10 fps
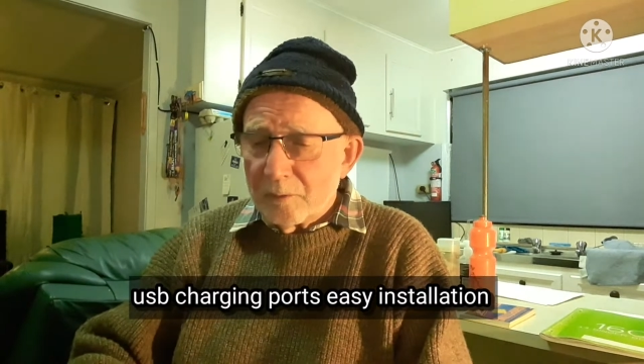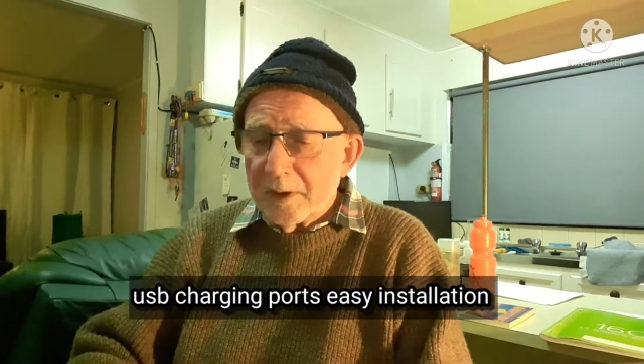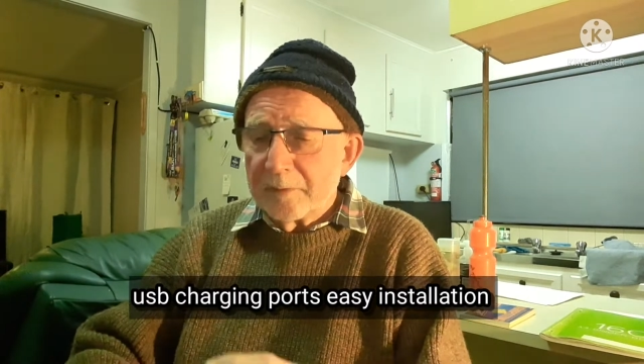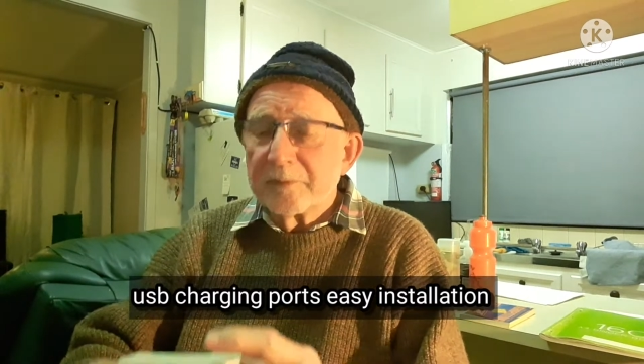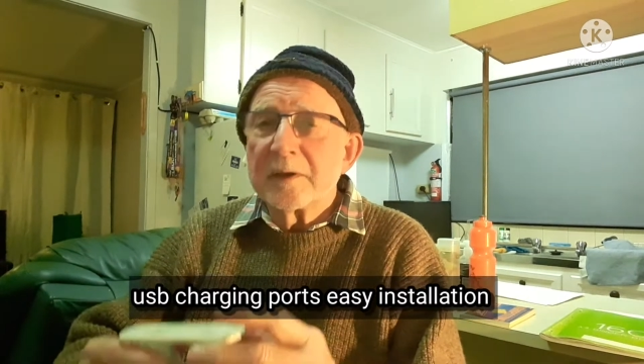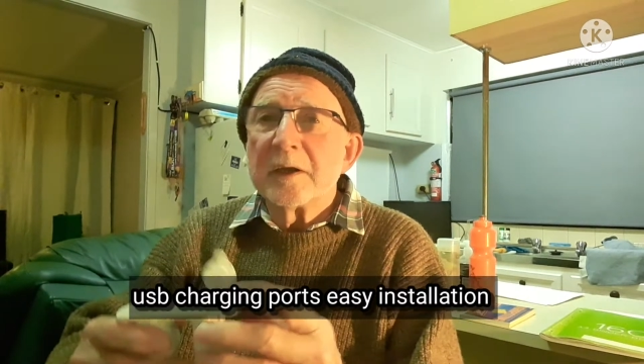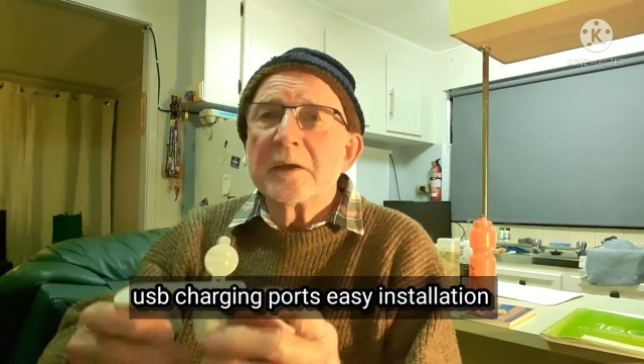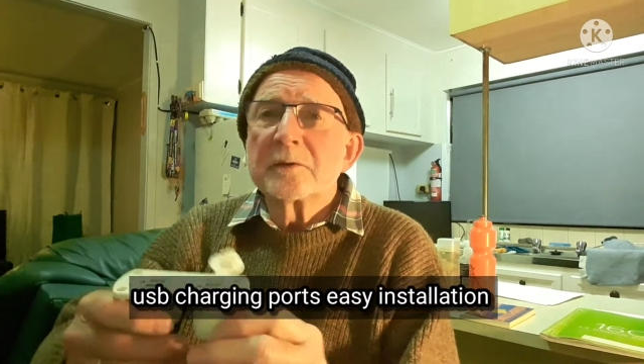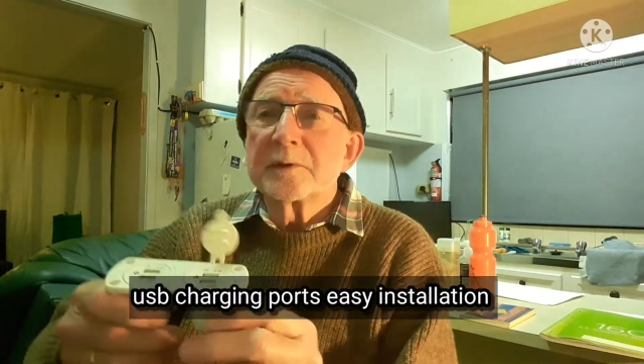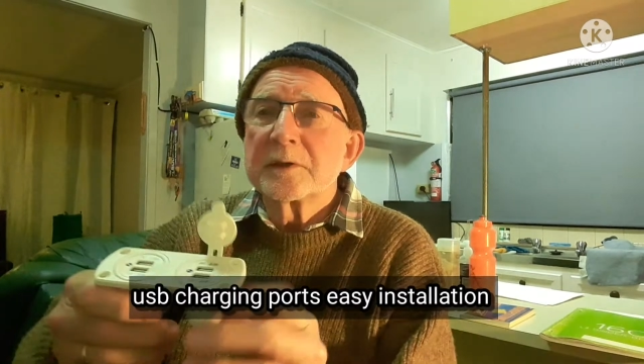one of
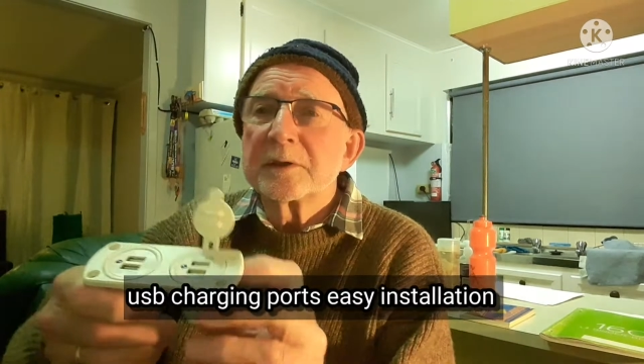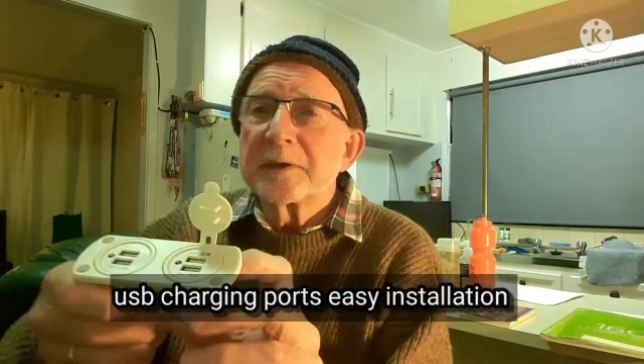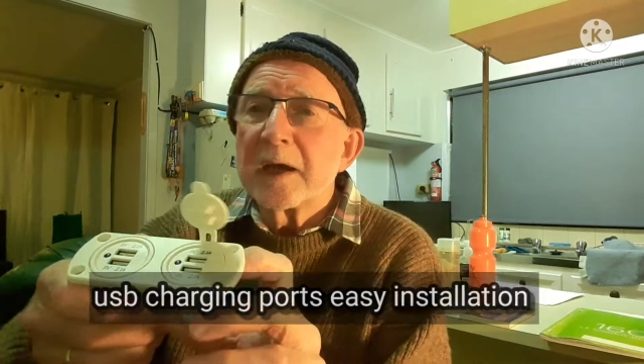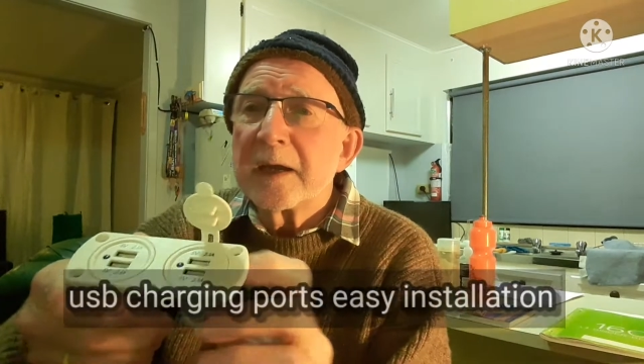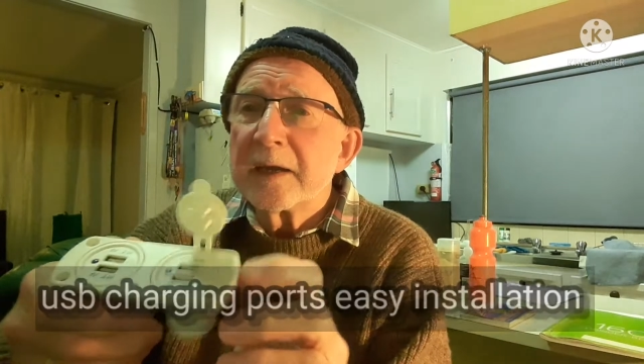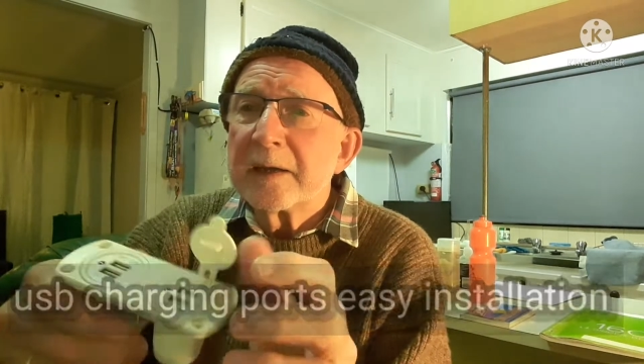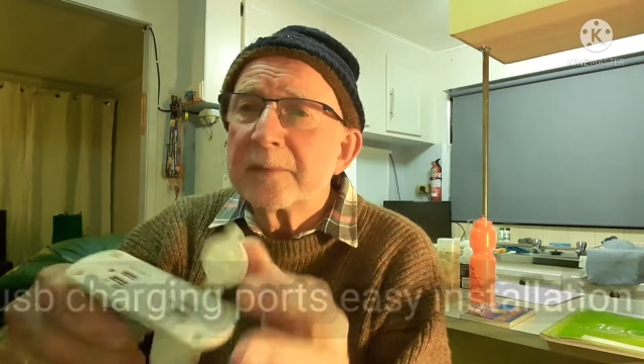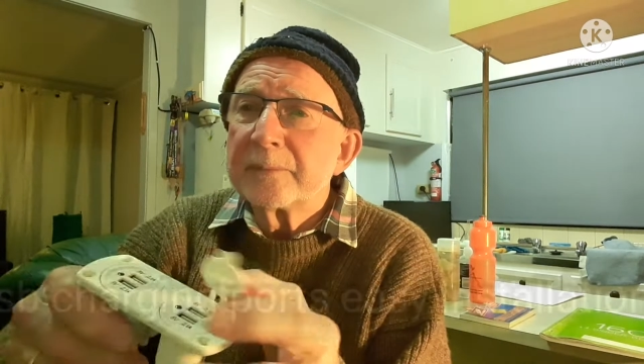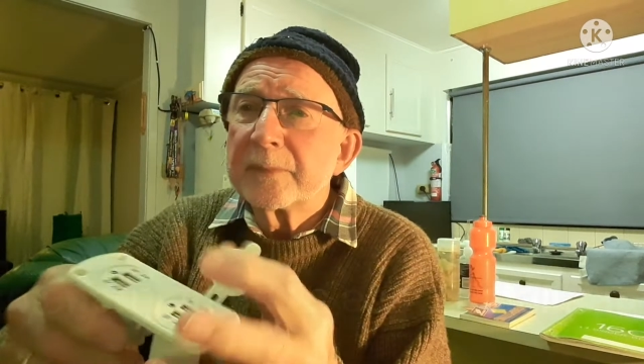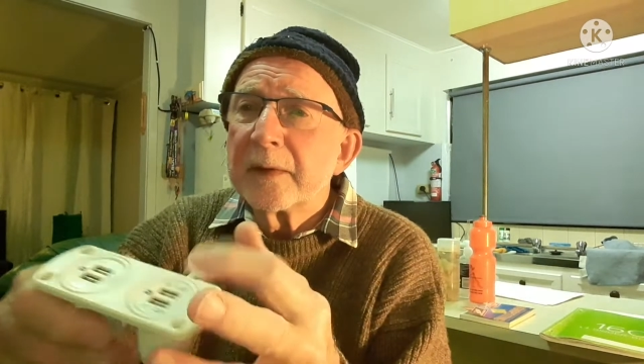these, which is uh,
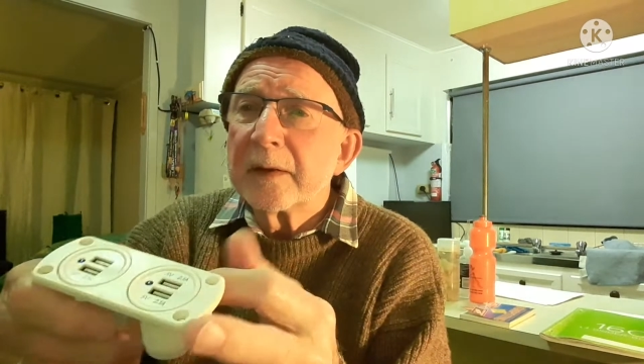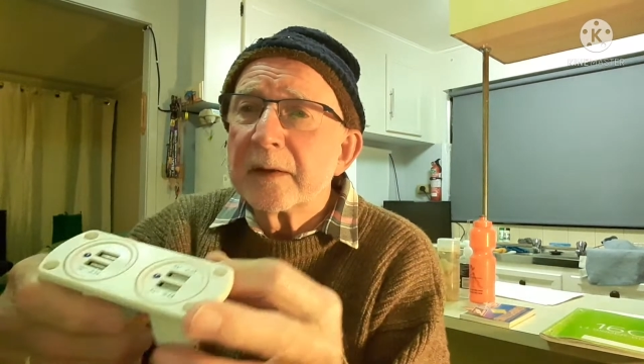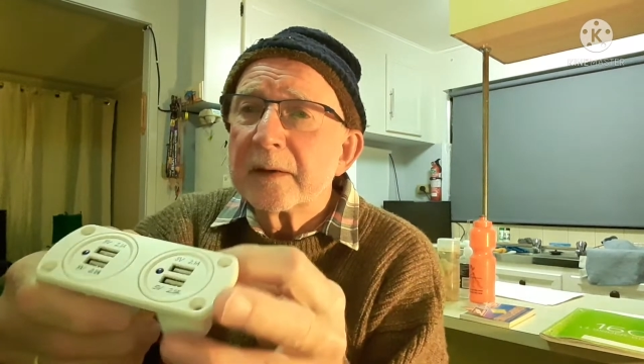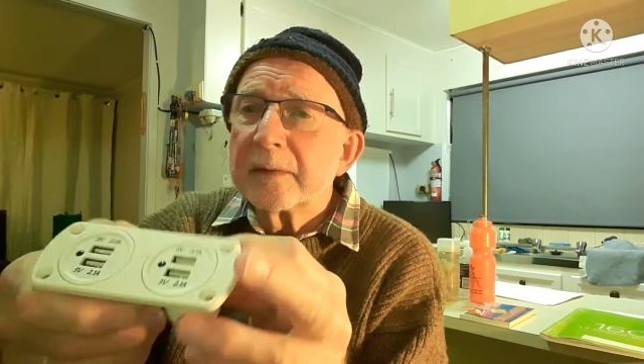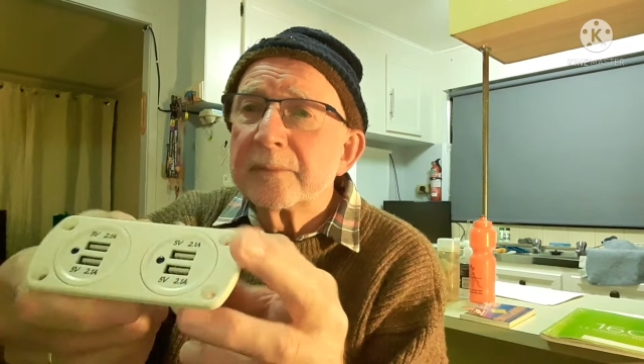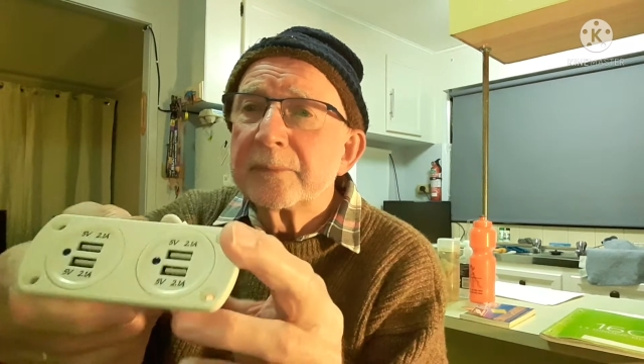a